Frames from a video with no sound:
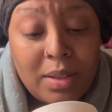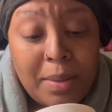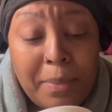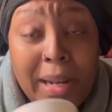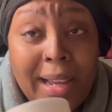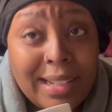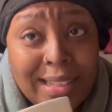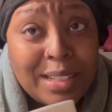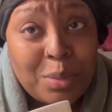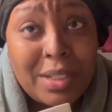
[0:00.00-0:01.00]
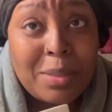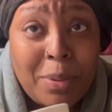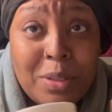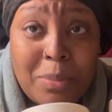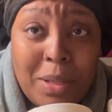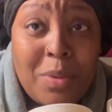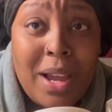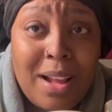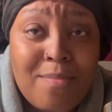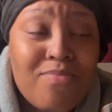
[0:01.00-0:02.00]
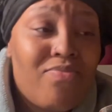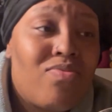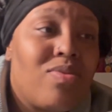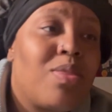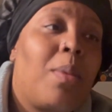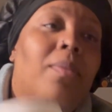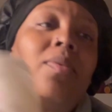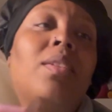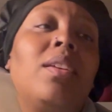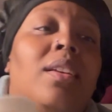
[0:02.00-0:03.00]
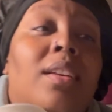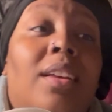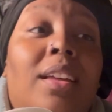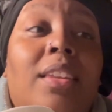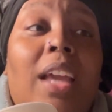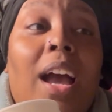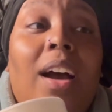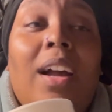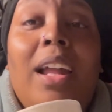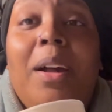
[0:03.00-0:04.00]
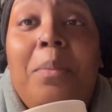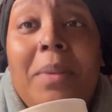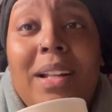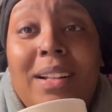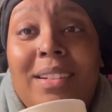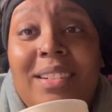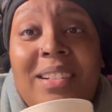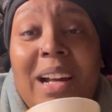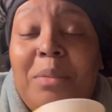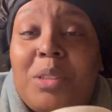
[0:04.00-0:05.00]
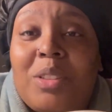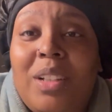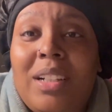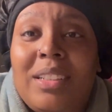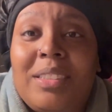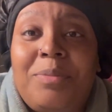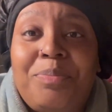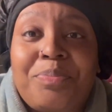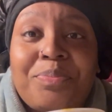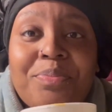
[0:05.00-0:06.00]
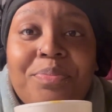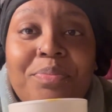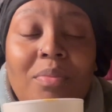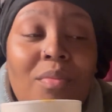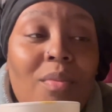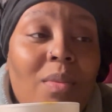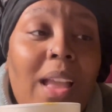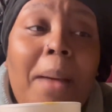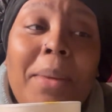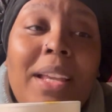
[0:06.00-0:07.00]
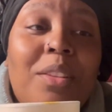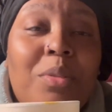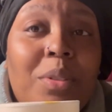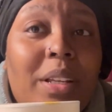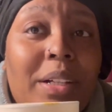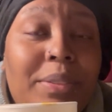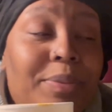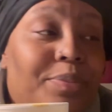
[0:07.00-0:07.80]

But I guess that's what it's supposed to be, right? Y'all, help me. I'm struggling. I'm going to get through it, though.